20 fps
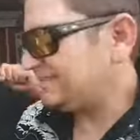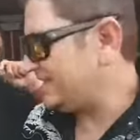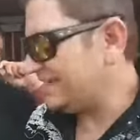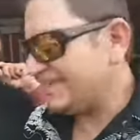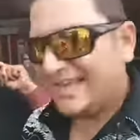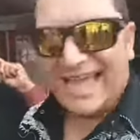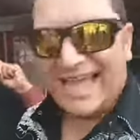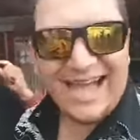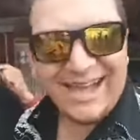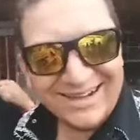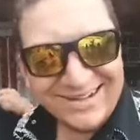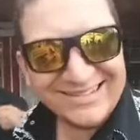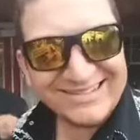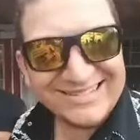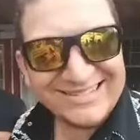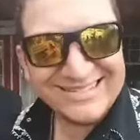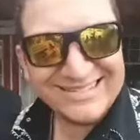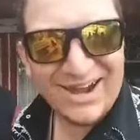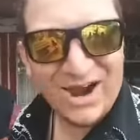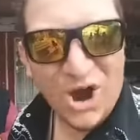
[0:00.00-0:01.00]
Chingao.
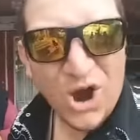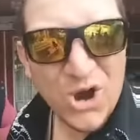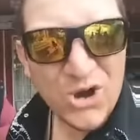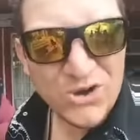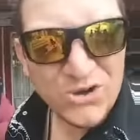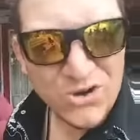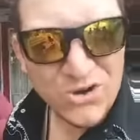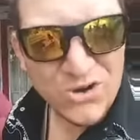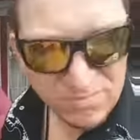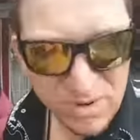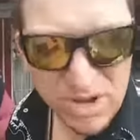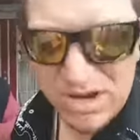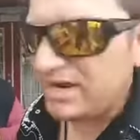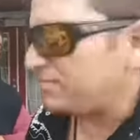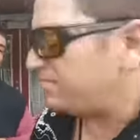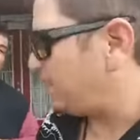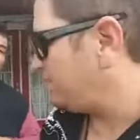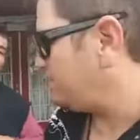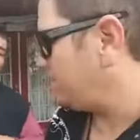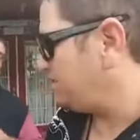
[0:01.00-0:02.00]
Hard earned
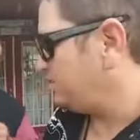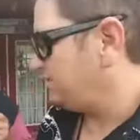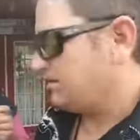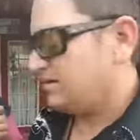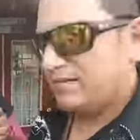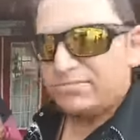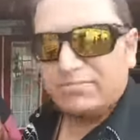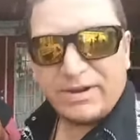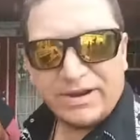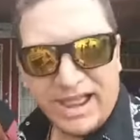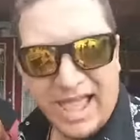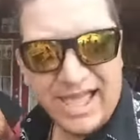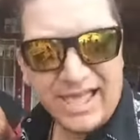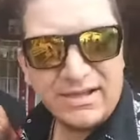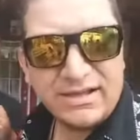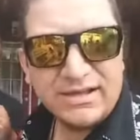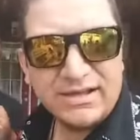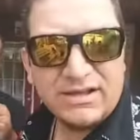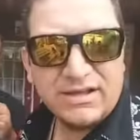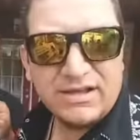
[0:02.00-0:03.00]
money, baby. But
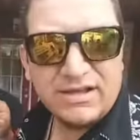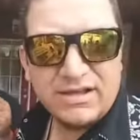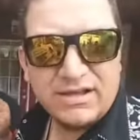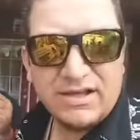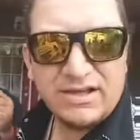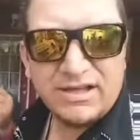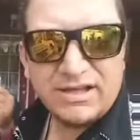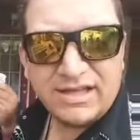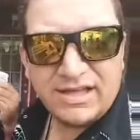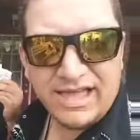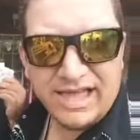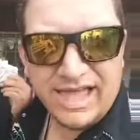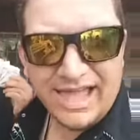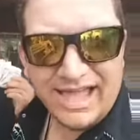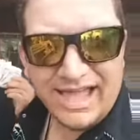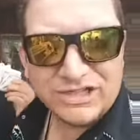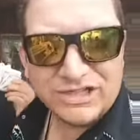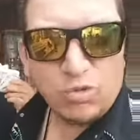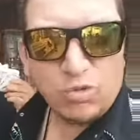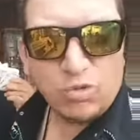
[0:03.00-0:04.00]
hey,
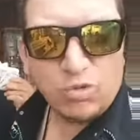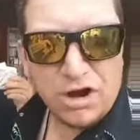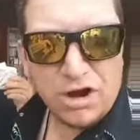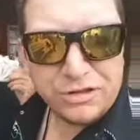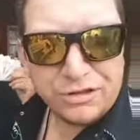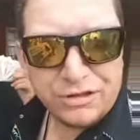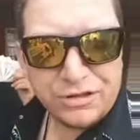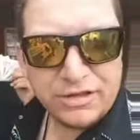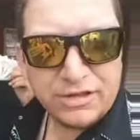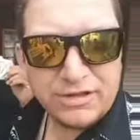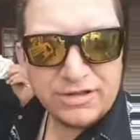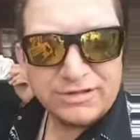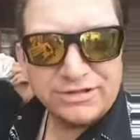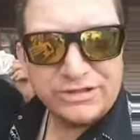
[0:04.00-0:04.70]
it's worth